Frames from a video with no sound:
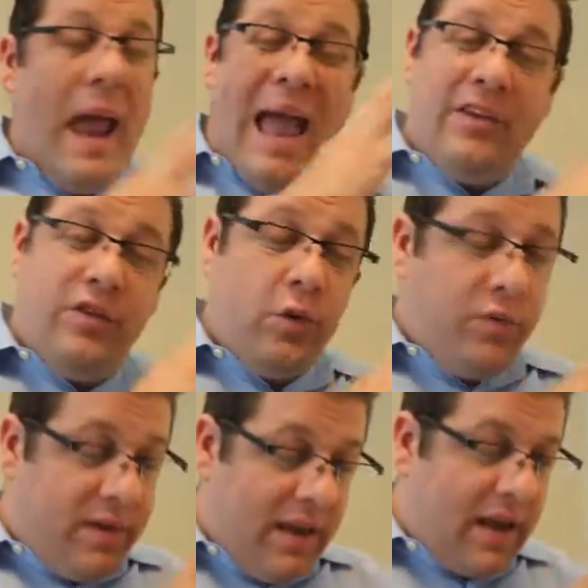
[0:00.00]
As
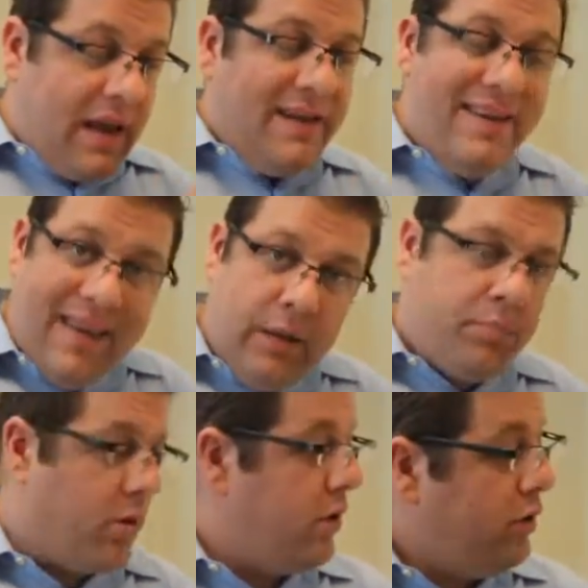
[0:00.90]
you dig
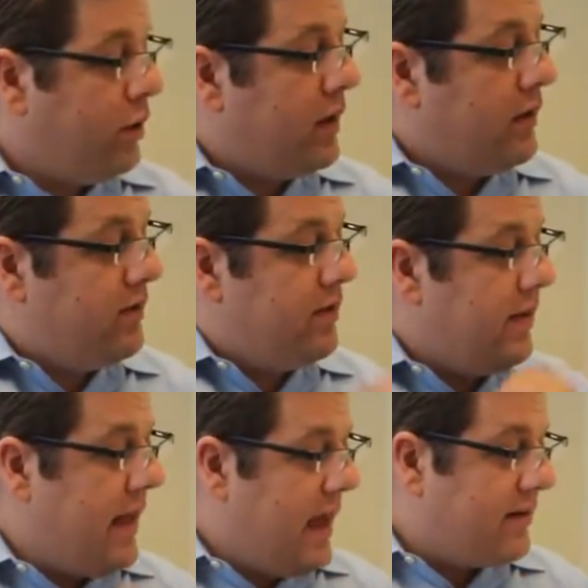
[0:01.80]
deeper, you can
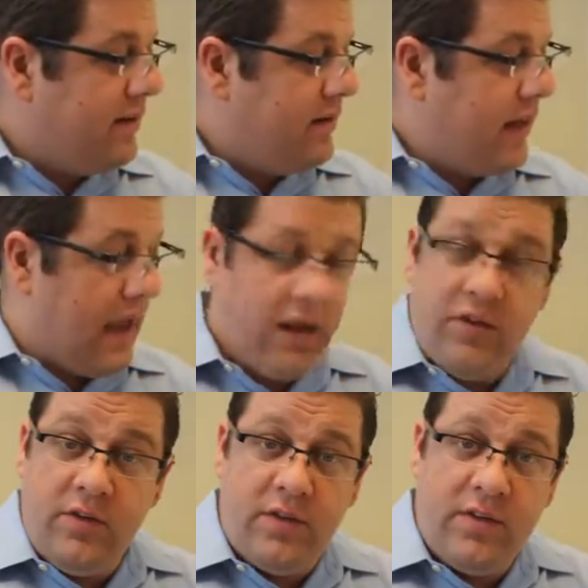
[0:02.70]
select the
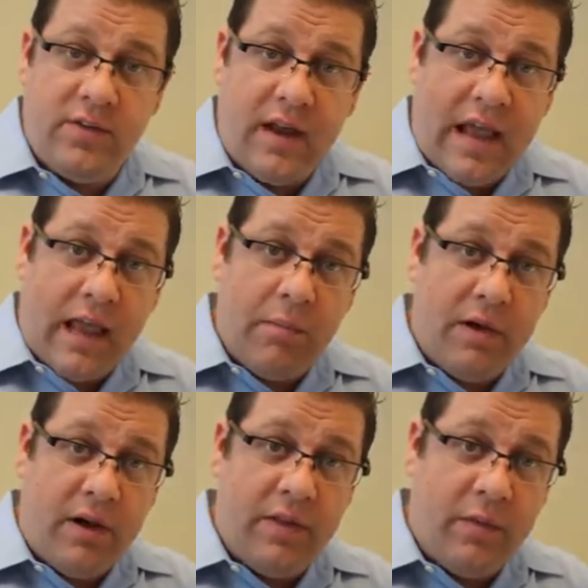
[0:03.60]
agency's
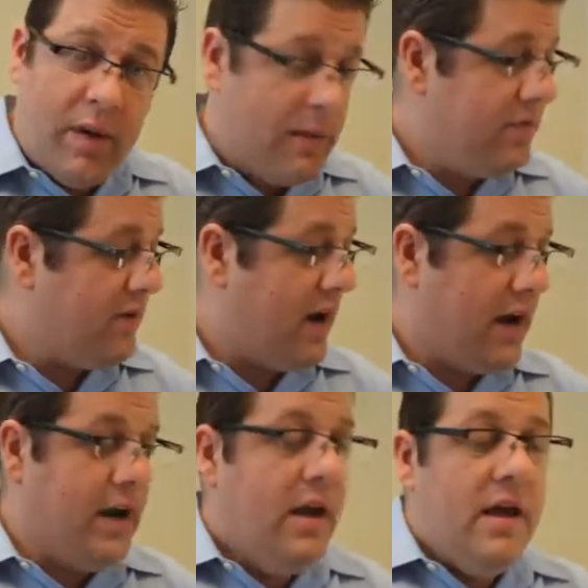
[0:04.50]
name on the
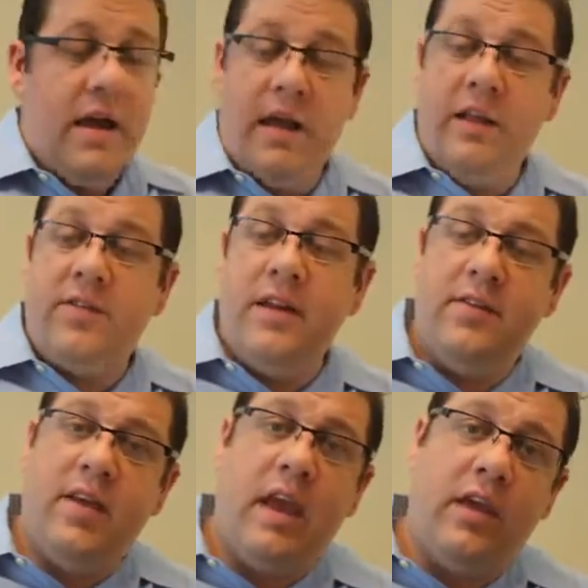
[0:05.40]
website, and it's
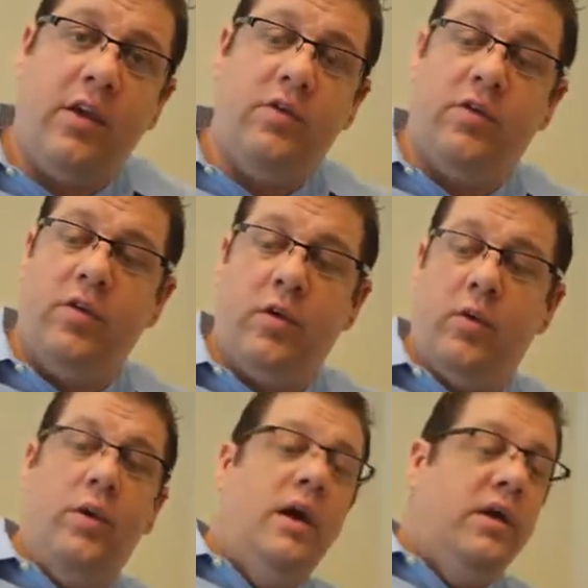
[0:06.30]
going to take you
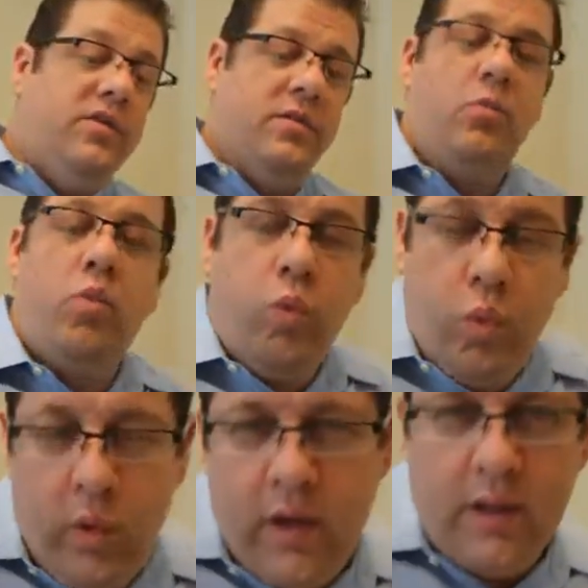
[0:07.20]
to some
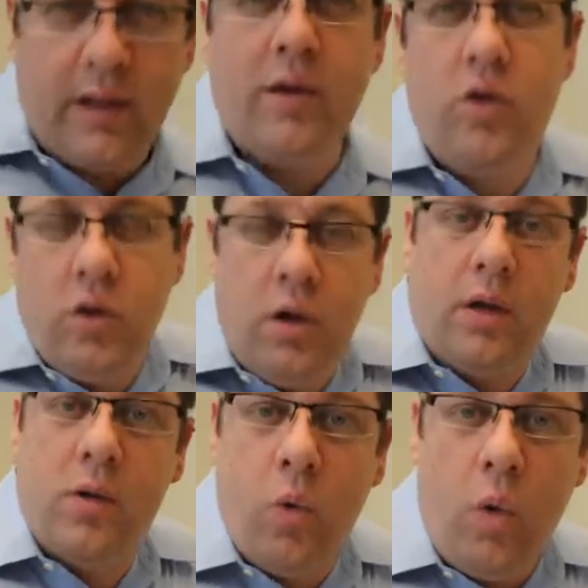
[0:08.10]
really
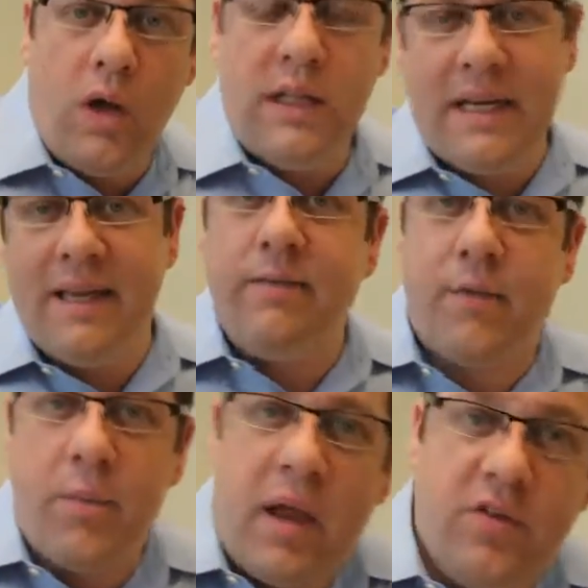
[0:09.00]
good quality
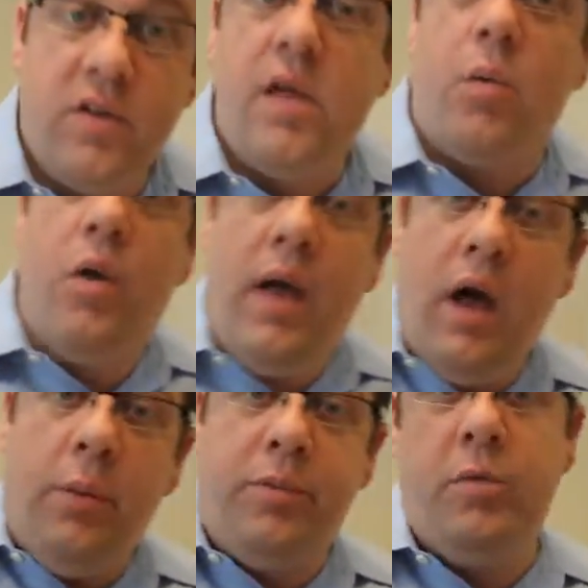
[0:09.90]
information that will
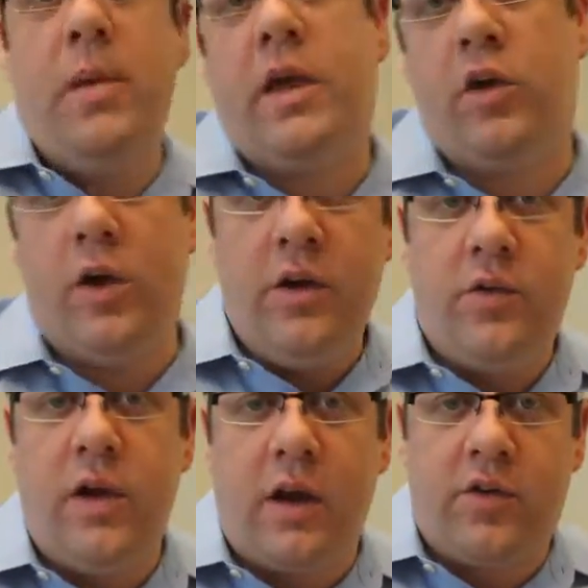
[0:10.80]
help you make your
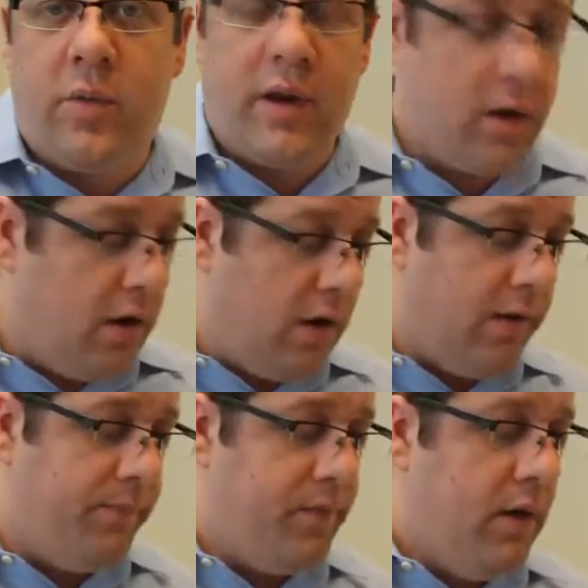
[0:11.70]
introductory call.